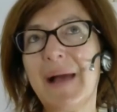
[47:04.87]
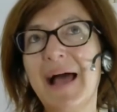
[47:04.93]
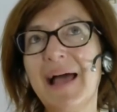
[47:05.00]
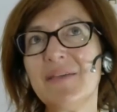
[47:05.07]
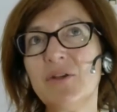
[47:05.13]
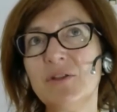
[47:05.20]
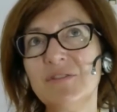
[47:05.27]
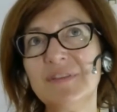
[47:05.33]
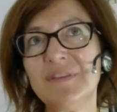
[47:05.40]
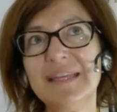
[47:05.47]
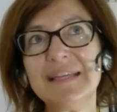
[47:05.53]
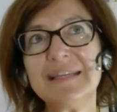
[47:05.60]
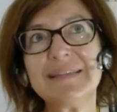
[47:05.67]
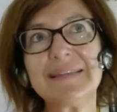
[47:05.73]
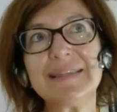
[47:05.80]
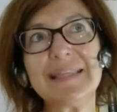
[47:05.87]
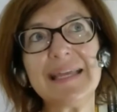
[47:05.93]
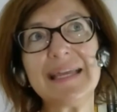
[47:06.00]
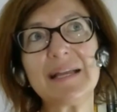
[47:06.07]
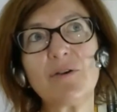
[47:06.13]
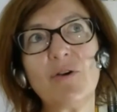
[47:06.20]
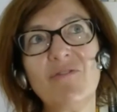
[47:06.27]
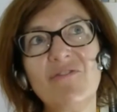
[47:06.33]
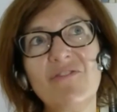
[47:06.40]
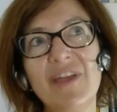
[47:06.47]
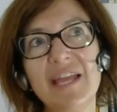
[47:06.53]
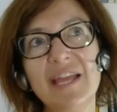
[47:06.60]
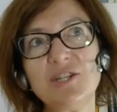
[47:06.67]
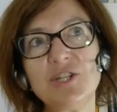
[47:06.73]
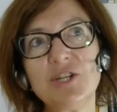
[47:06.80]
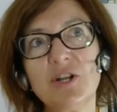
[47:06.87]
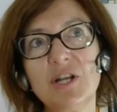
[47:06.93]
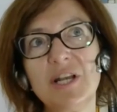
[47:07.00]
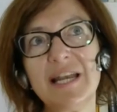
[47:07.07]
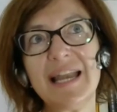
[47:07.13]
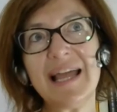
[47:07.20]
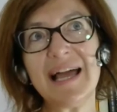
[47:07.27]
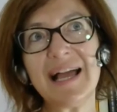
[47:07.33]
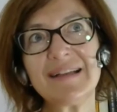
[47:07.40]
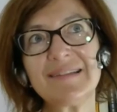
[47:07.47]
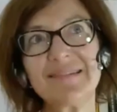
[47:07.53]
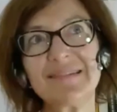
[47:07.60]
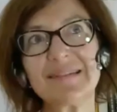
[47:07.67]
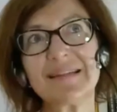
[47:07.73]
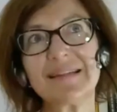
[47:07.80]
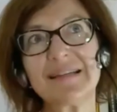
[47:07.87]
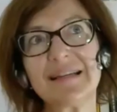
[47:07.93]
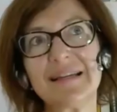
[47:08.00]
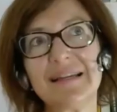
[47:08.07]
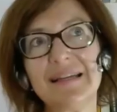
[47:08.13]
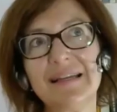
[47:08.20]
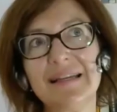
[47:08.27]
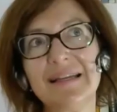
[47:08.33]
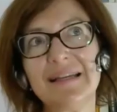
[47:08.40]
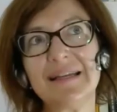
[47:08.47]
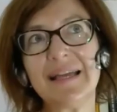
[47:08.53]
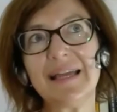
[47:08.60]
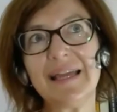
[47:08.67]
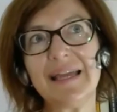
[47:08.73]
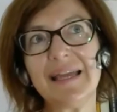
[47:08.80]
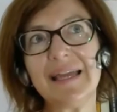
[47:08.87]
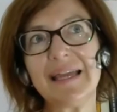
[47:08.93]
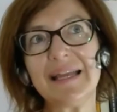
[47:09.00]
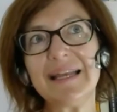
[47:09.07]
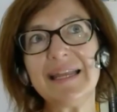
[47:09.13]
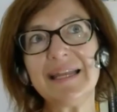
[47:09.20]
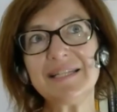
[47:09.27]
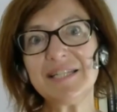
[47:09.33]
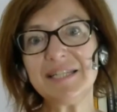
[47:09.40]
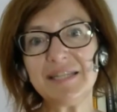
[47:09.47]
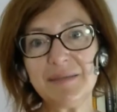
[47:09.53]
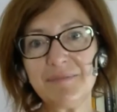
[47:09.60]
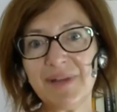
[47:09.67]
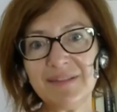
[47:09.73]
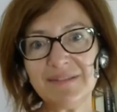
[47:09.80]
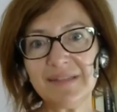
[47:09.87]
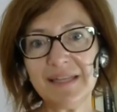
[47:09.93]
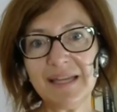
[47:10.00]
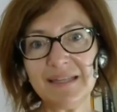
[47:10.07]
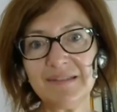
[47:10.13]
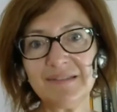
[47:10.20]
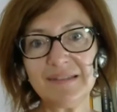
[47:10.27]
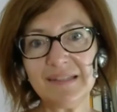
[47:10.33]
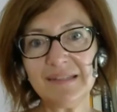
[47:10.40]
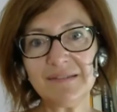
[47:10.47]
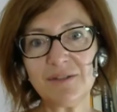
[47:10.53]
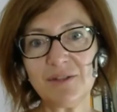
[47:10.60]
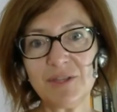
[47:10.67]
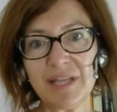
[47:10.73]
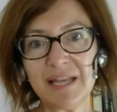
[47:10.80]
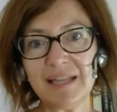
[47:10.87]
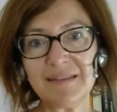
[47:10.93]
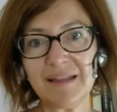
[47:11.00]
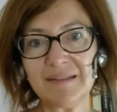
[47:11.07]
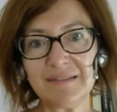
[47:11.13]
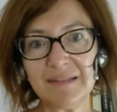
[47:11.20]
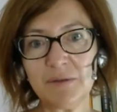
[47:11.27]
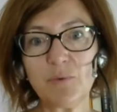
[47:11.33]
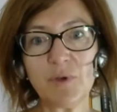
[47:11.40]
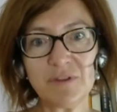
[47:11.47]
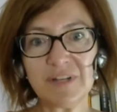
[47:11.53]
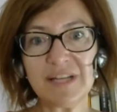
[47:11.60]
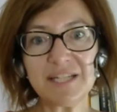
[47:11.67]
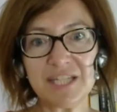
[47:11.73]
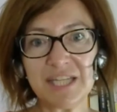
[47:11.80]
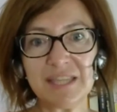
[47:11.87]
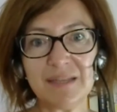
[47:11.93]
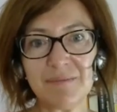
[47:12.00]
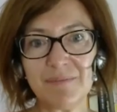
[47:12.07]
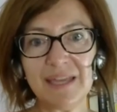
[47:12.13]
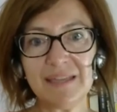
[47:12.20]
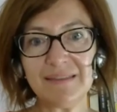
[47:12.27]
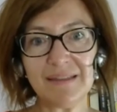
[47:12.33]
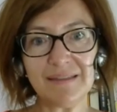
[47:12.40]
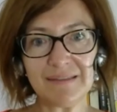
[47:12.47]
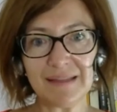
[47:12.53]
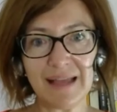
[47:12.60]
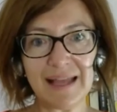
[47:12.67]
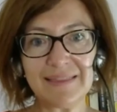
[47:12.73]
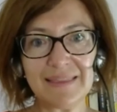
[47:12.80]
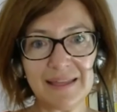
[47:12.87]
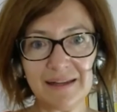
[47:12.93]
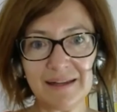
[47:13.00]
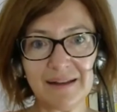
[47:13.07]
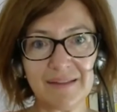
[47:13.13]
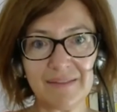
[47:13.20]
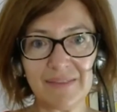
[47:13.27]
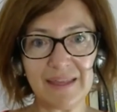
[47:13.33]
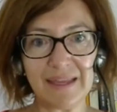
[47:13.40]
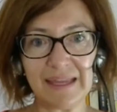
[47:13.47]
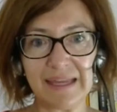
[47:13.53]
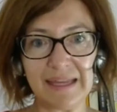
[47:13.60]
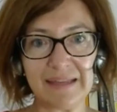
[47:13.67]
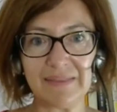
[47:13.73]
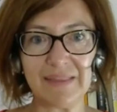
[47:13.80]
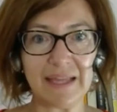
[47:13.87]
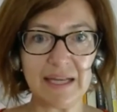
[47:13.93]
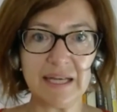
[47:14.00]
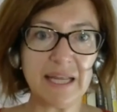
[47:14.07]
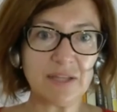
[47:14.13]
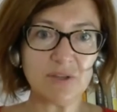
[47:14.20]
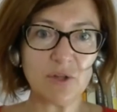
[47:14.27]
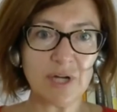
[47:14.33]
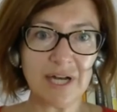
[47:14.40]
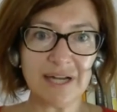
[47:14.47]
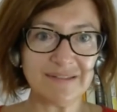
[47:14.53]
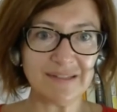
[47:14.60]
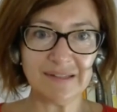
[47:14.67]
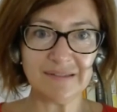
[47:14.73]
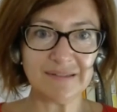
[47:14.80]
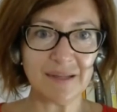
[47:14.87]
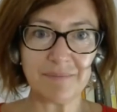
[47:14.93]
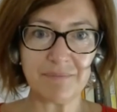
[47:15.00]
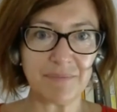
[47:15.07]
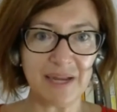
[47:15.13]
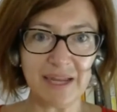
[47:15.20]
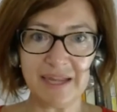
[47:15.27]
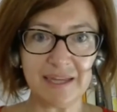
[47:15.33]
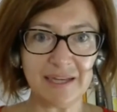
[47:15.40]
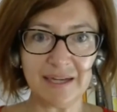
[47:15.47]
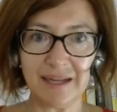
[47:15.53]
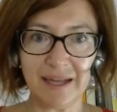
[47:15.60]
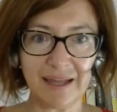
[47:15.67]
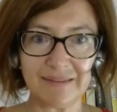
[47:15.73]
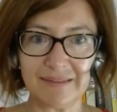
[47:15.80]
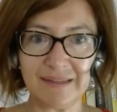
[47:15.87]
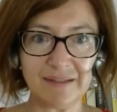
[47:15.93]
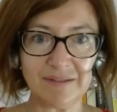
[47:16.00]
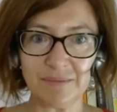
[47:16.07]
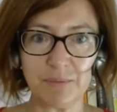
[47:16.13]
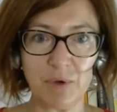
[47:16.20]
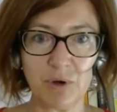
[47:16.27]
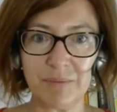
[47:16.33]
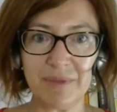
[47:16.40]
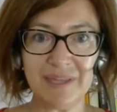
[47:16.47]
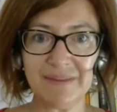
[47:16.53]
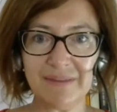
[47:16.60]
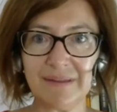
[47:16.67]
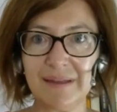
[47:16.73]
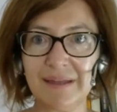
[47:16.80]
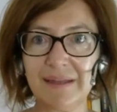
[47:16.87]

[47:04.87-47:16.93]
don't think the convention lacks legitimacy. I insist on that. I think was legitimated under the electoral system playing at this moment.